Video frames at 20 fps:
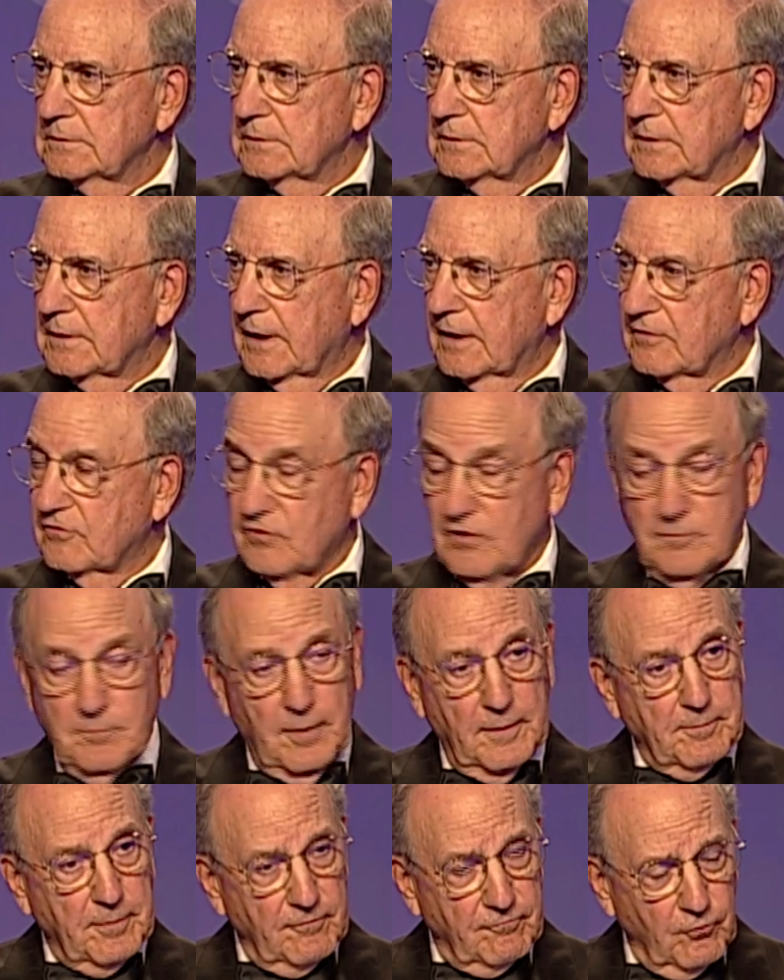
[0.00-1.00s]
and I said,
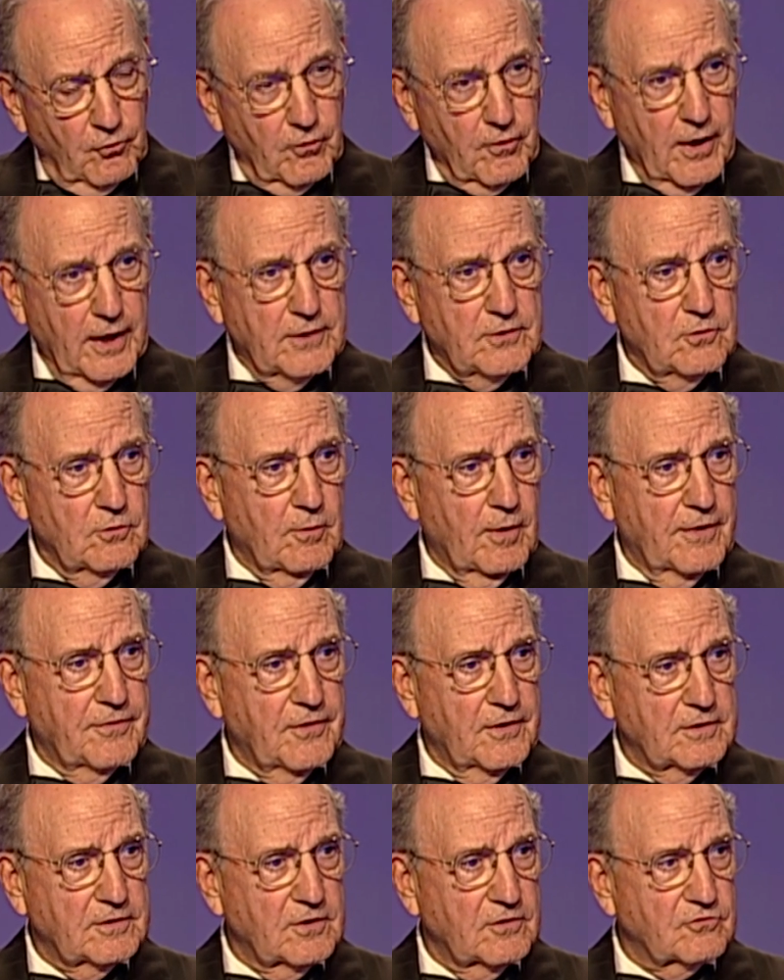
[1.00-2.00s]
"But before I do, I
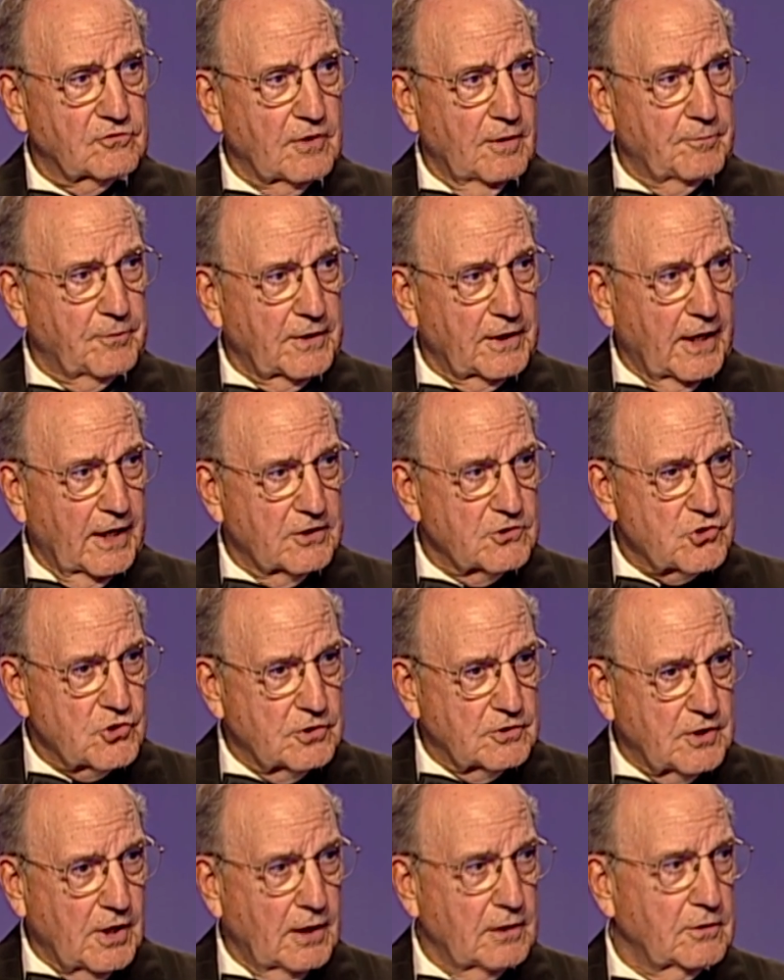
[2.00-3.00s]
think there's something I
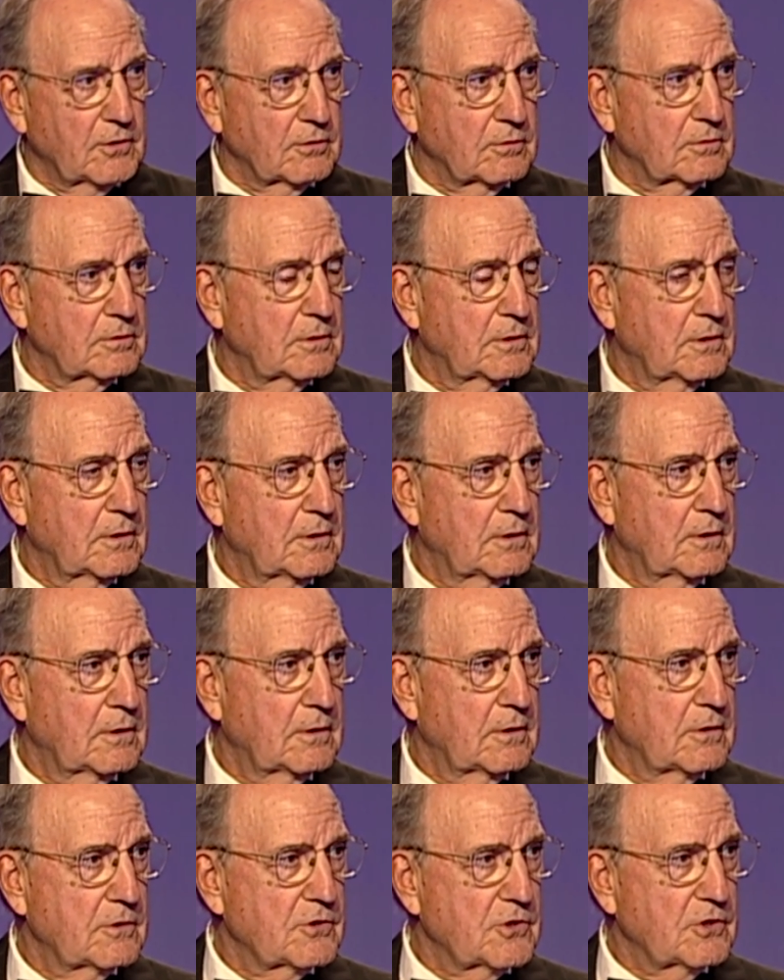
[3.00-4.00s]
should tell you."
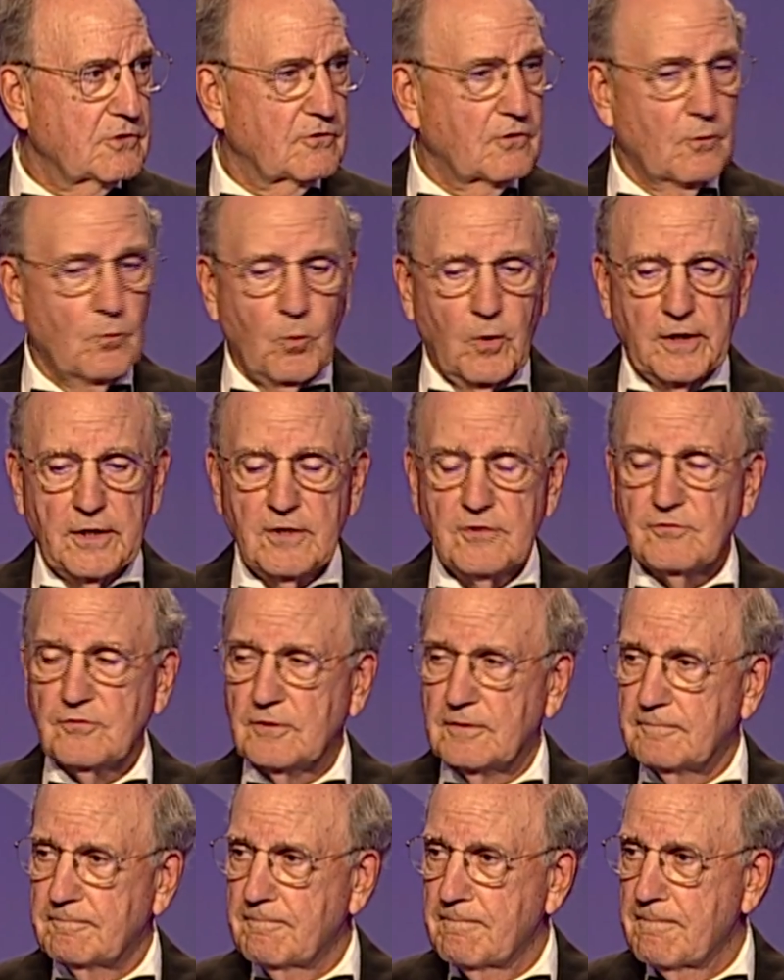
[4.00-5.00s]
She said, "What is it?"